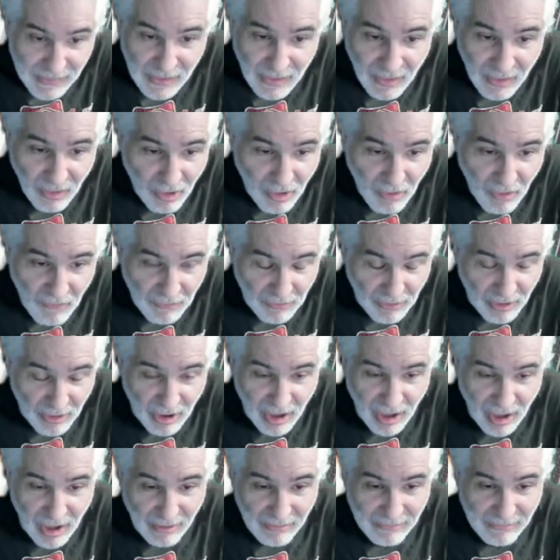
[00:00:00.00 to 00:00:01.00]

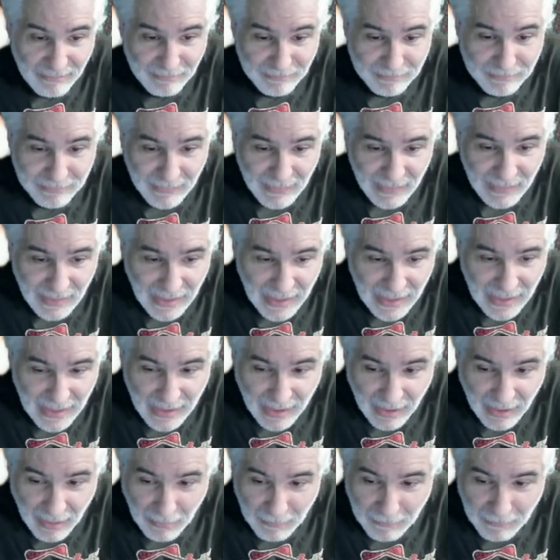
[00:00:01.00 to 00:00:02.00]
overall,
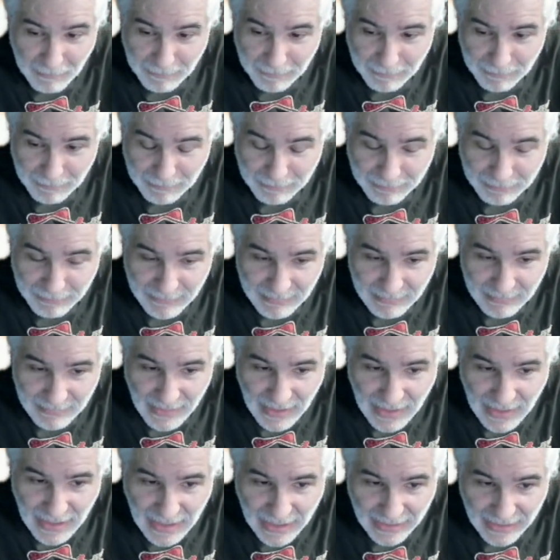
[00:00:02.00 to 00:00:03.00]
um,
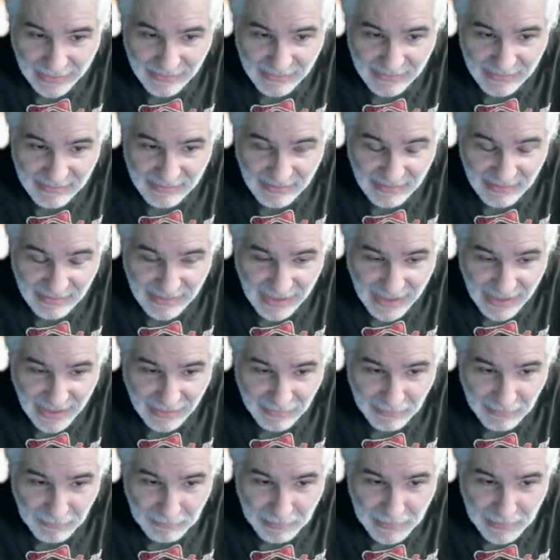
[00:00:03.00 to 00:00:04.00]
I could see that
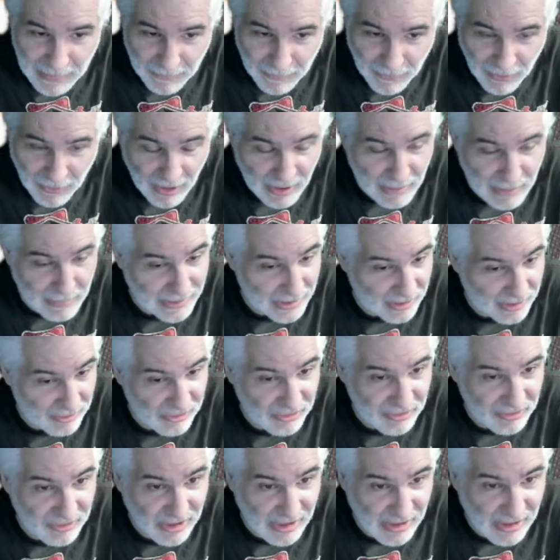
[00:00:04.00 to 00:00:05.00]
people are going to be
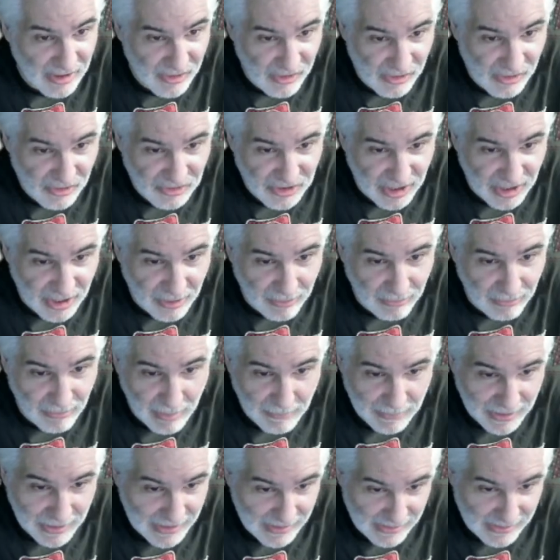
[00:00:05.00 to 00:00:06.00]
interested in your show. I'm
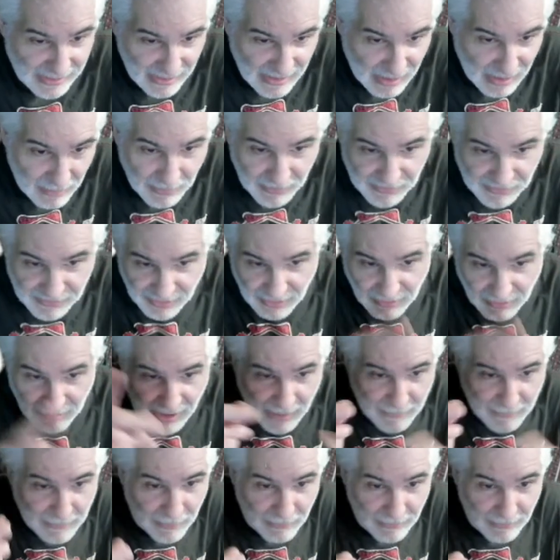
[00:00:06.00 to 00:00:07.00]
getting the numbers are going
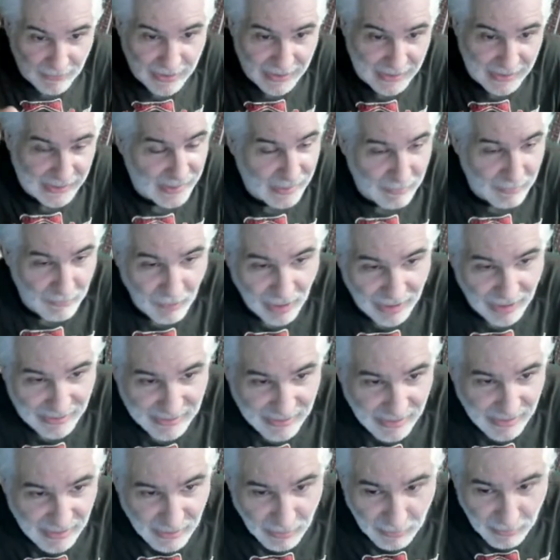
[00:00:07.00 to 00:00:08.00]
up already. I'm watching
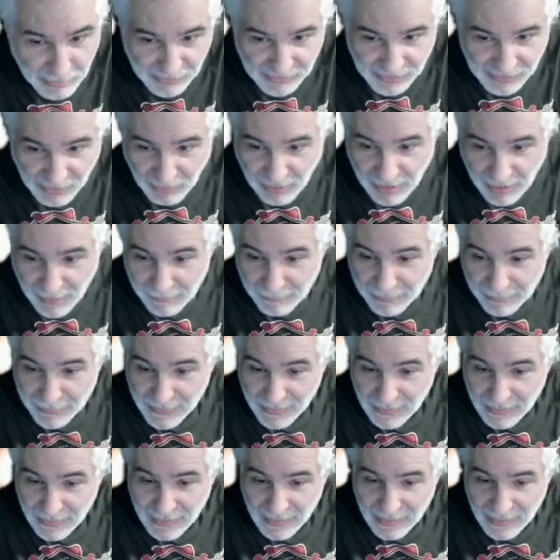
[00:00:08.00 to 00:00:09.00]
the numbers go up,
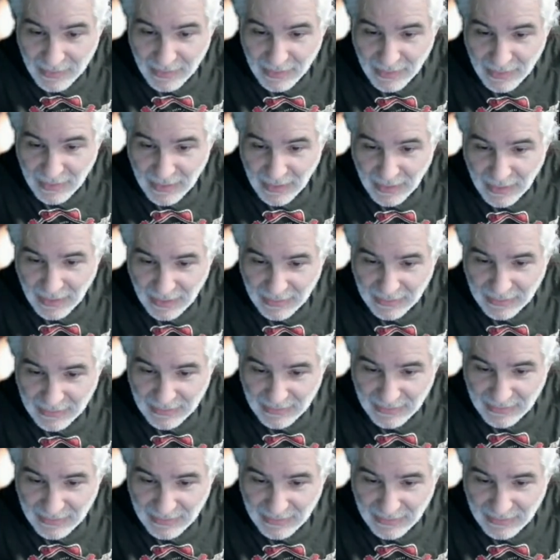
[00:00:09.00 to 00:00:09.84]
and